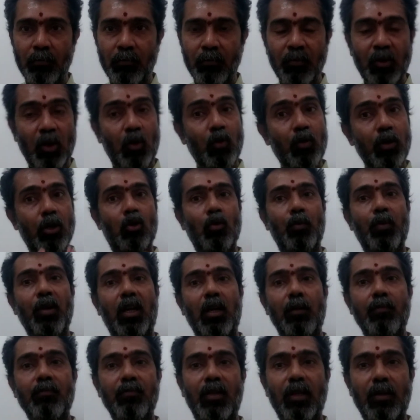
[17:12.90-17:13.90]
you need to
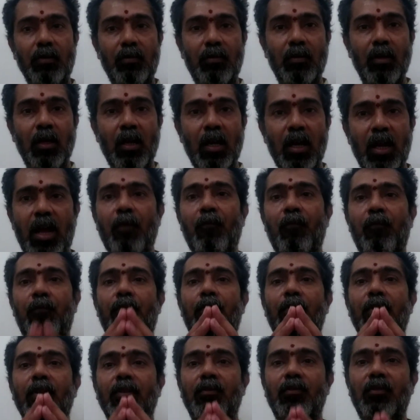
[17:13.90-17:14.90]
become this.
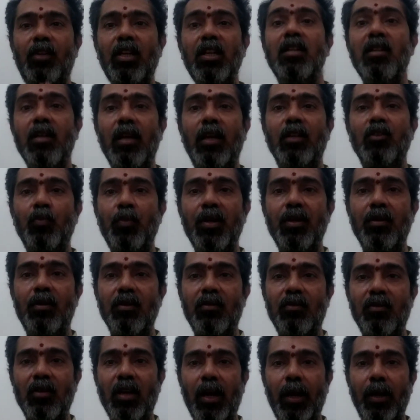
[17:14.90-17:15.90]
Everything has been
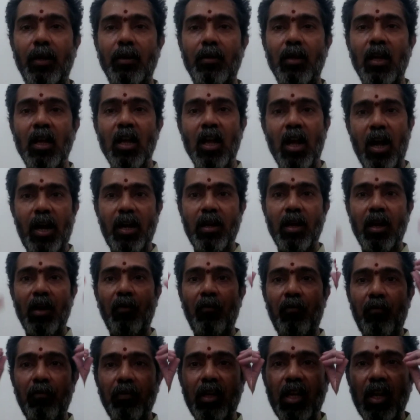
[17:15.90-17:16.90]
decided and
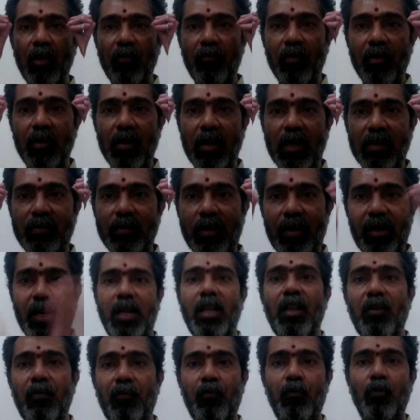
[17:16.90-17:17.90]
given as a
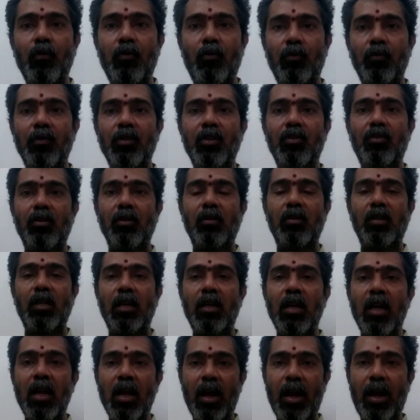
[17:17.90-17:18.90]
ready food to the
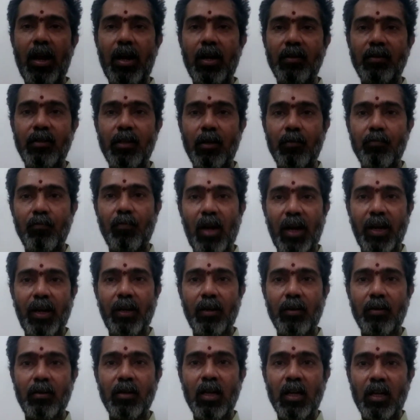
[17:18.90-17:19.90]
children, and their
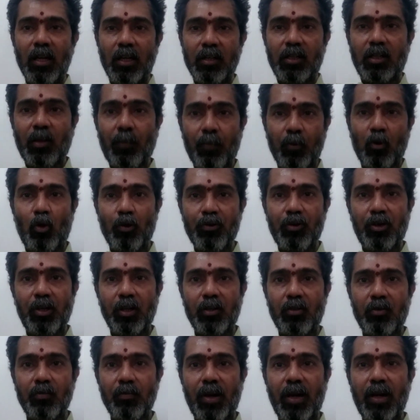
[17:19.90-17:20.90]
mind and
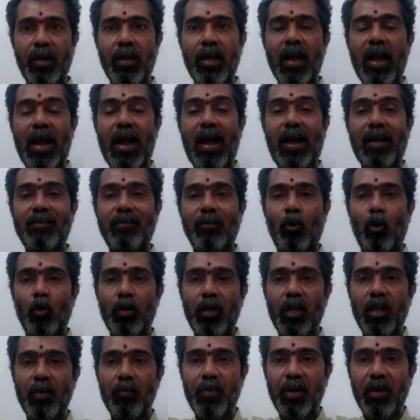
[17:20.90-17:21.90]
subconscious mind has
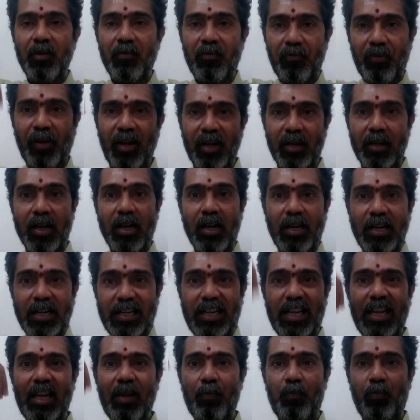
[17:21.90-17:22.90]
already been fed
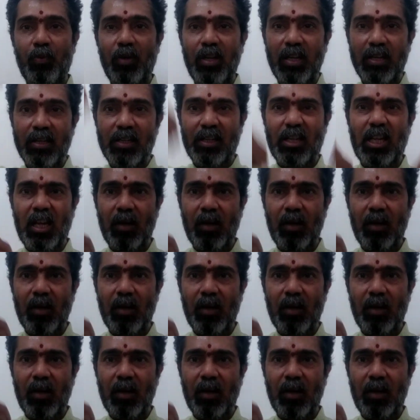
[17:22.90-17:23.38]
deeply,